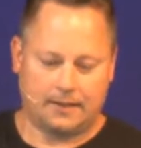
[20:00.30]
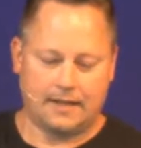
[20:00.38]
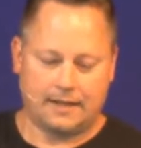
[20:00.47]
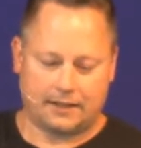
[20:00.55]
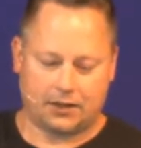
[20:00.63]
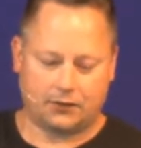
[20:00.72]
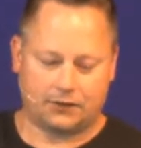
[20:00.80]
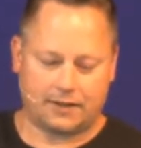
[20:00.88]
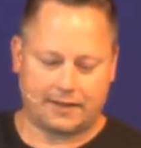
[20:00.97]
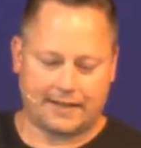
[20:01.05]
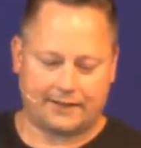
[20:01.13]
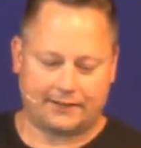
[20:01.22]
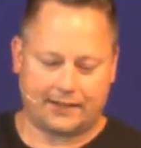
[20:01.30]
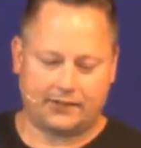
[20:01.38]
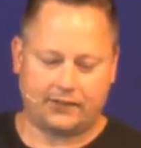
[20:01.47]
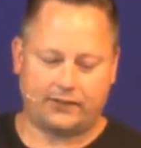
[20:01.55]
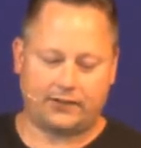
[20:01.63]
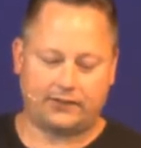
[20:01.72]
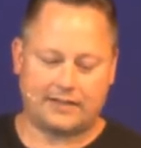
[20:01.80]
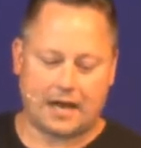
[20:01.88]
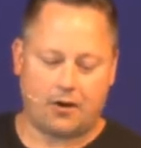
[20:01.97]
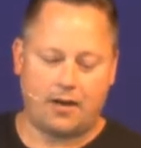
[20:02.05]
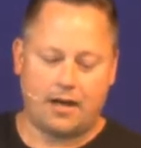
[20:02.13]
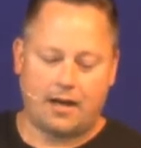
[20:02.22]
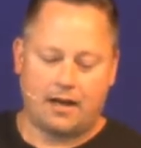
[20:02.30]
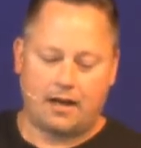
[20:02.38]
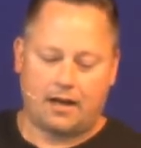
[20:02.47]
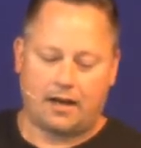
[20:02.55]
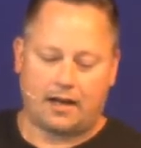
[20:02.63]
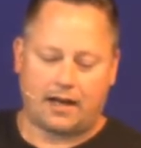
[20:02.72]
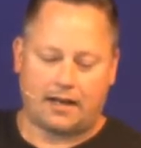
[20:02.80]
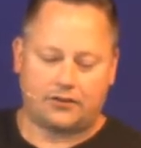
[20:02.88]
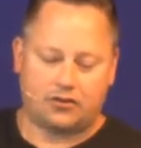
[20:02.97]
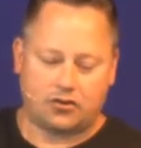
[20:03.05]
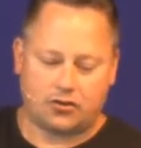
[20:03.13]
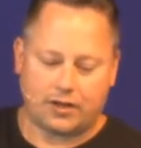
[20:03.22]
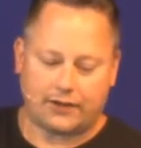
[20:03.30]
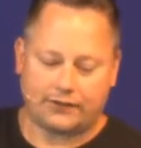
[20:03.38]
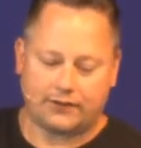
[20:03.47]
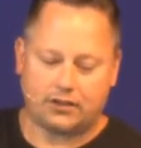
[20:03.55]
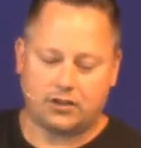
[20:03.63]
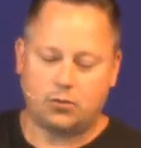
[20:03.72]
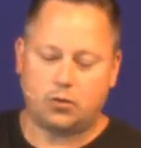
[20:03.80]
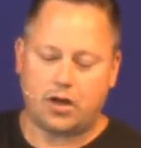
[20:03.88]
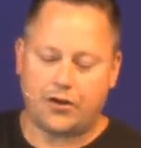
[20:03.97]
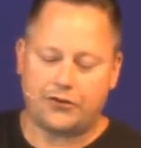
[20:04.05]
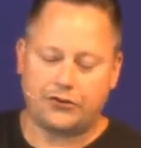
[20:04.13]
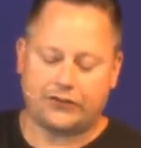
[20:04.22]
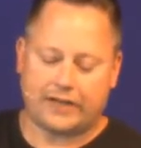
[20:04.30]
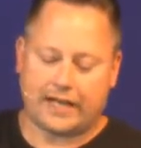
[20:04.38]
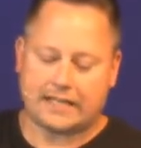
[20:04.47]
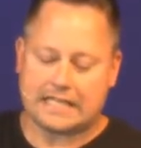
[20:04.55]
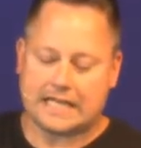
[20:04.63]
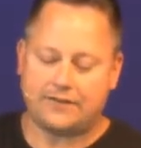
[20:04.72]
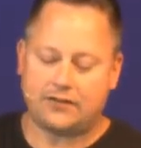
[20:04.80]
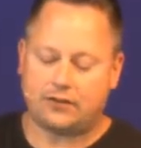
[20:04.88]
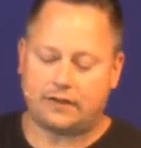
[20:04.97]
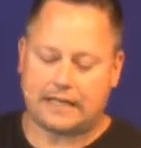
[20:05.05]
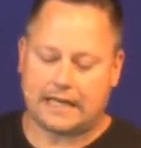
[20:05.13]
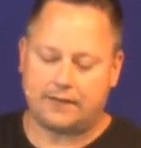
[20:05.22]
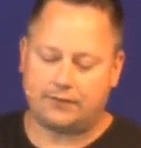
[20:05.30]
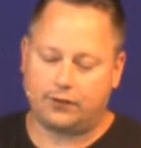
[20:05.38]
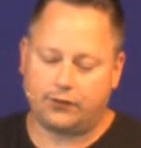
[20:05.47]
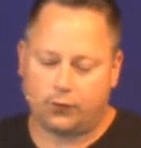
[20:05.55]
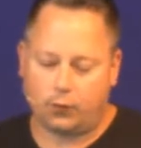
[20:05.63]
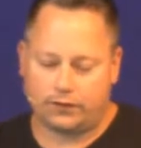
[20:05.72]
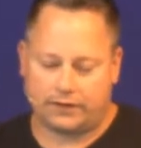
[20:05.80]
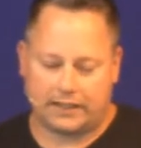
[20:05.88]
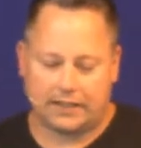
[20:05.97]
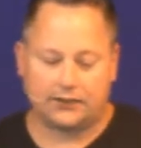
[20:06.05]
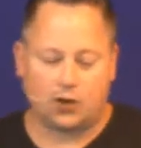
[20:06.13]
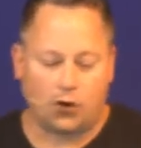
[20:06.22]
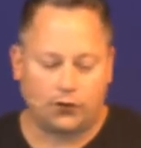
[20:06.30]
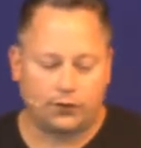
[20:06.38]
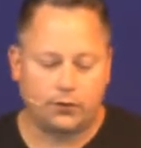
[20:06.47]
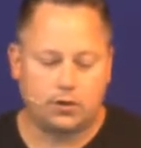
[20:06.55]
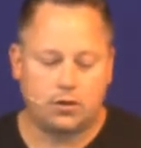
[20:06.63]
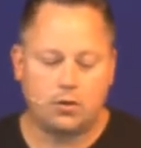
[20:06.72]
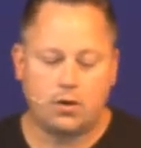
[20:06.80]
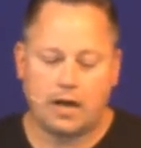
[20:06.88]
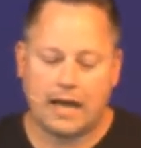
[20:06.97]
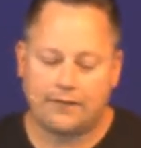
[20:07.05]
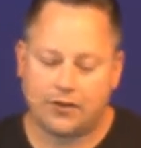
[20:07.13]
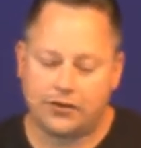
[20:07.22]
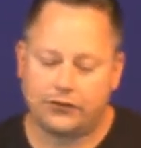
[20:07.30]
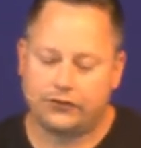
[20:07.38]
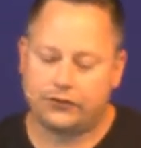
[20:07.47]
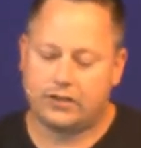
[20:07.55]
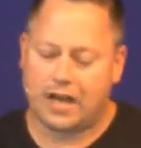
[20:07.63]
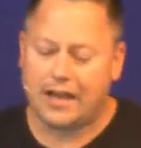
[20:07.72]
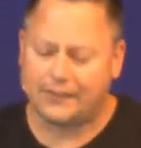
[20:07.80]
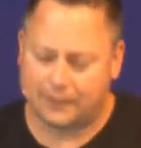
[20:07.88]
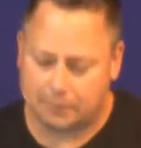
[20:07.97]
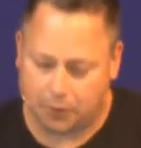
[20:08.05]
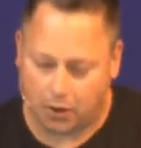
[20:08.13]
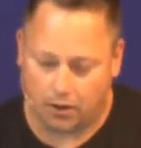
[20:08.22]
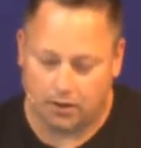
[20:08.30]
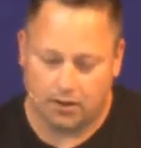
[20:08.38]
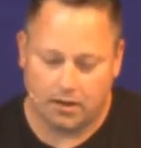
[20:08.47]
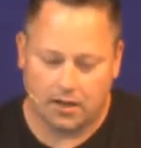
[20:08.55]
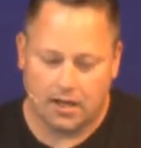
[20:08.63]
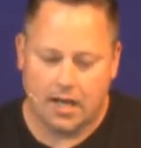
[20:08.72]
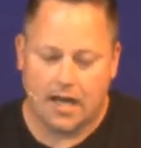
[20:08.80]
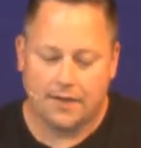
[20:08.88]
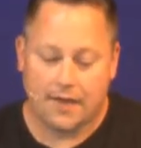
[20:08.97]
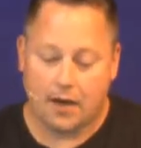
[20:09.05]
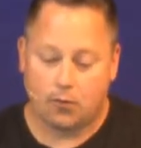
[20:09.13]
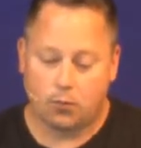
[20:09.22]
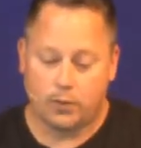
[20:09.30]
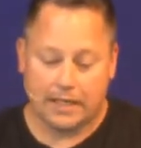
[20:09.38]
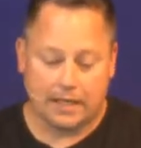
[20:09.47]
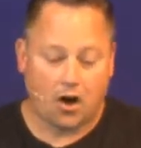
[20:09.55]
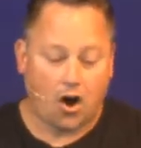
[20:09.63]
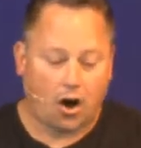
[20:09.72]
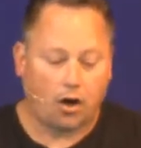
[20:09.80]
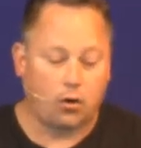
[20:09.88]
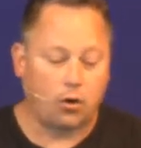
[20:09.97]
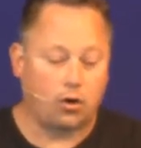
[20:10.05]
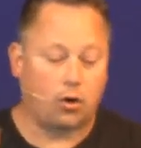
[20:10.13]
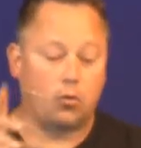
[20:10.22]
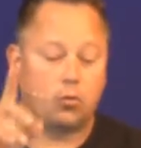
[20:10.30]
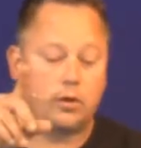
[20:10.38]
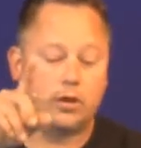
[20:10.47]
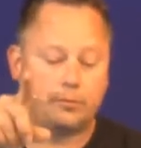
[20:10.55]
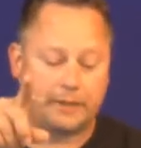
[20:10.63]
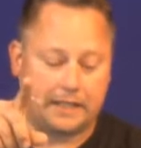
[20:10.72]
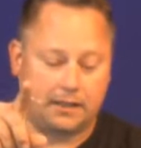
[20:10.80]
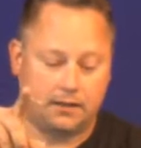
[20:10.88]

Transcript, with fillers: He goes on in that sentence and says, Now I trust you will understand, even to the end, verse 14, as also you have understood us in part, that we are, or, or will be,